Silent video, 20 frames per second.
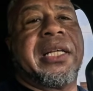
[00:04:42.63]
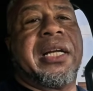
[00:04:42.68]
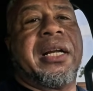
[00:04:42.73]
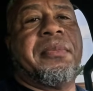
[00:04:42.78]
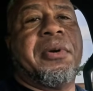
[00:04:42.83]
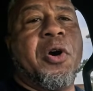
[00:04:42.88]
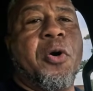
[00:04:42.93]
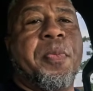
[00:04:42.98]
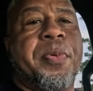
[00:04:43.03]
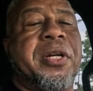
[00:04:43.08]
and I'm
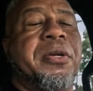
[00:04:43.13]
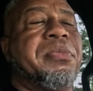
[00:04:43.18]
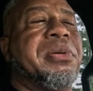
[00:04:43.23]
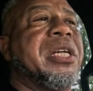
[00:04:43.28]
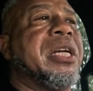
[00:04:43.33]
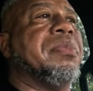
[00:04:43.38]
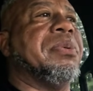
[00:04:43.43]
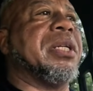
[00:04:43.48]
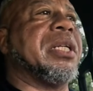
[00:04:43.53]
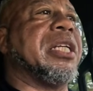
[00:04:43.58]
hoping to be
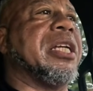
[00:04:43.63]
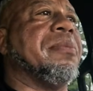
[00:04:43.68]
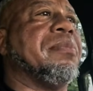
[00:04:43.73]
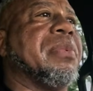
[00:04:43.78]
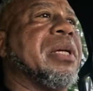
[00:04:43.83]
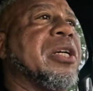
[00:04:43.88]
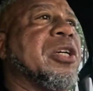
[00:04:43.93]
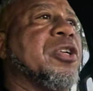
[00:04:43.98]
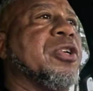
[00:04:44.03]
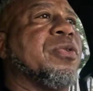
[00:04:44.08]
able to get
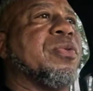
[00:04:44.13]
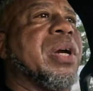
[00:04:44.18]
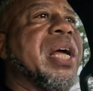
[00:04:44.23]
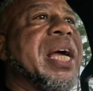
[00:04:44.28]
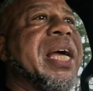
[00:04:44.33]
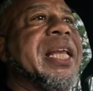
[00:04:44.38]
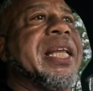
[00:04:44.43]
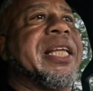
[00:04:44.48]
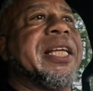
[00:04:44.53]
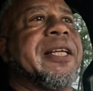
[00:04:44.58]
me a good
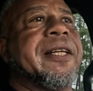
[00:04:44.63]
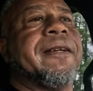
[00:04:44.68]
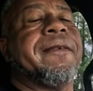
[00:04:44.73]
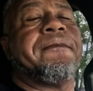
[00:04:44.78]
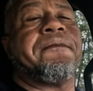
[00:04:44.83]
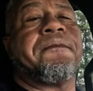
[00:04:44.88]
ride in